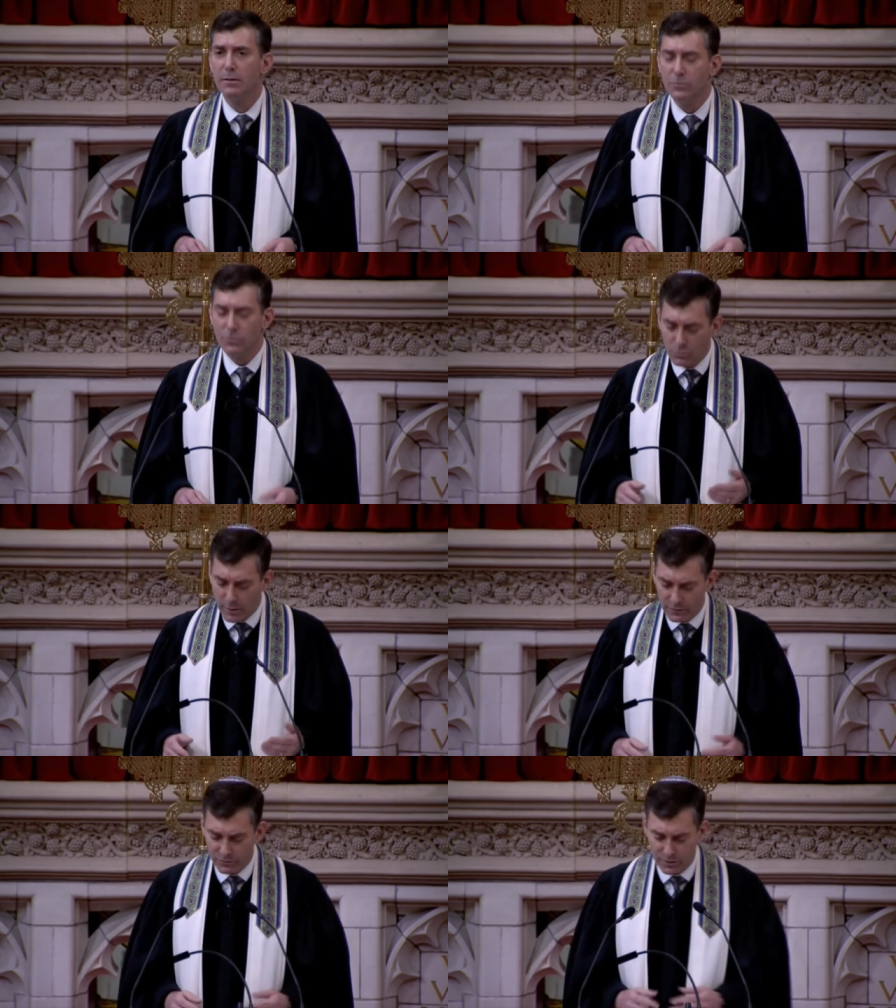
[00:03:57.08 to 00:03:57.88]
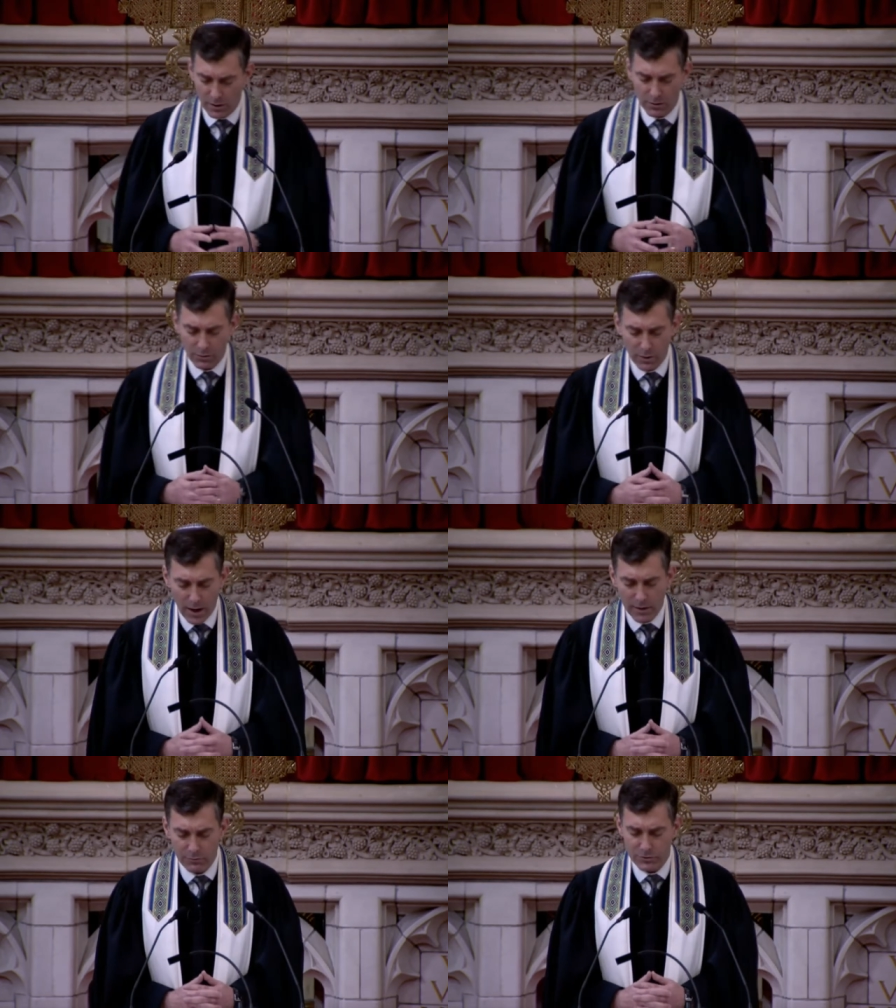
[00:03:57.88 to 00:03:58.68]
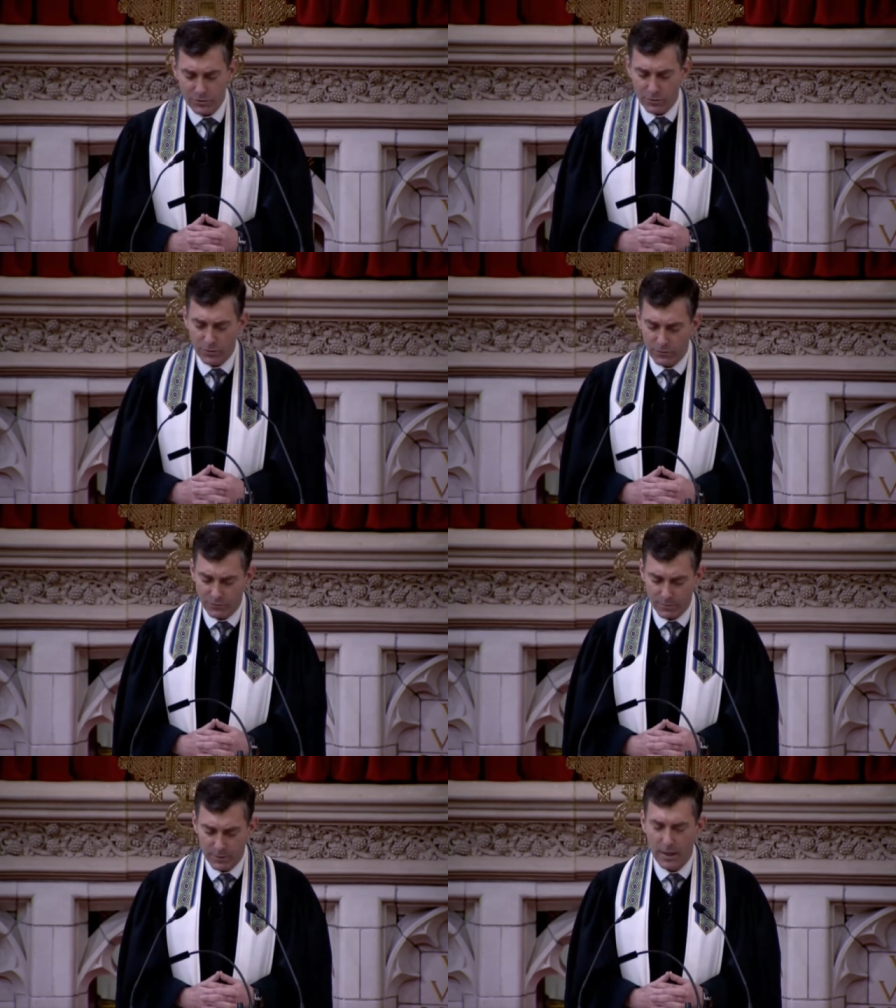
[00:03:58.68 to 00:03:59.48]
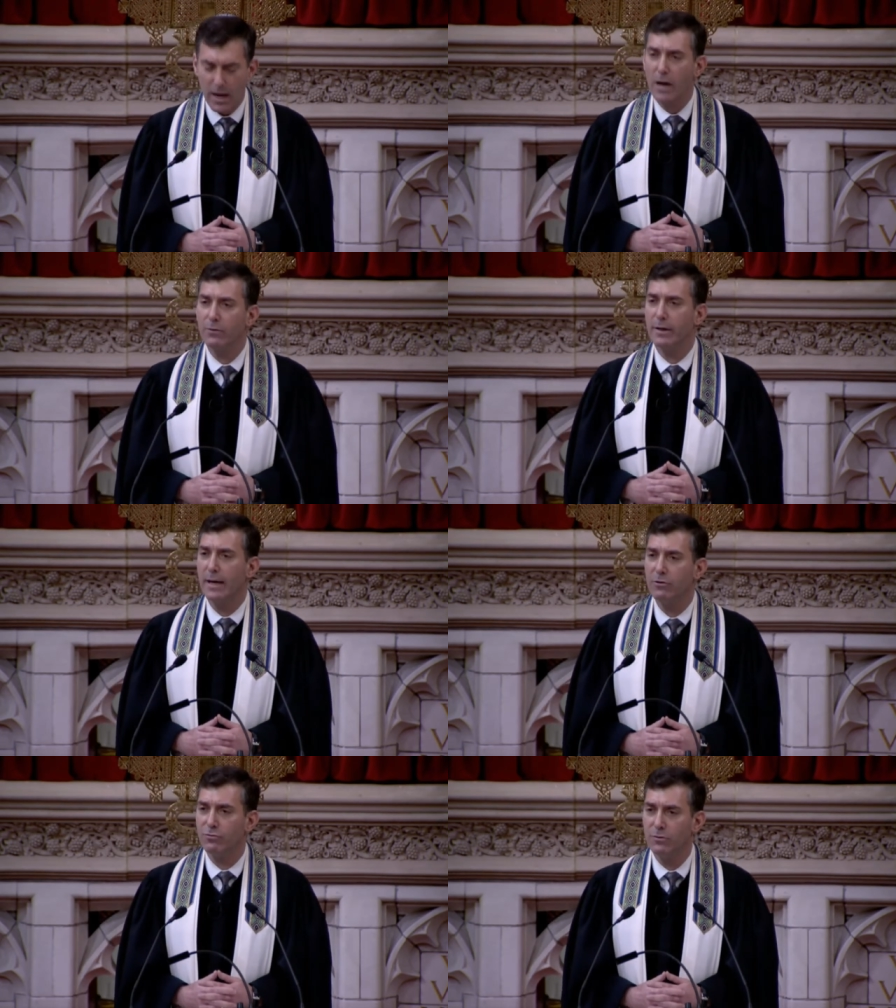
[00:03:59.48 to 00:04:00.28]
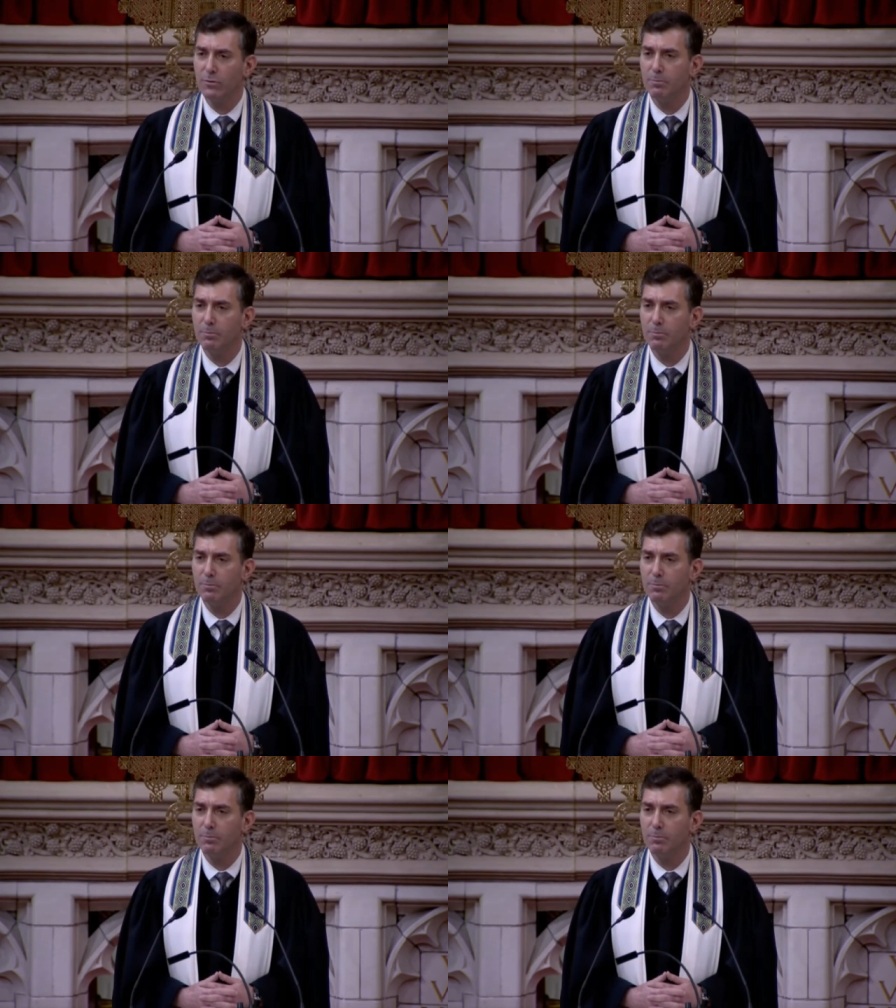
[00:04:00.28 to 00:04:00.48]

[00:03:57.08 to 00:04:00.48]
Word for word: Two weeks ago, I returned from a congregational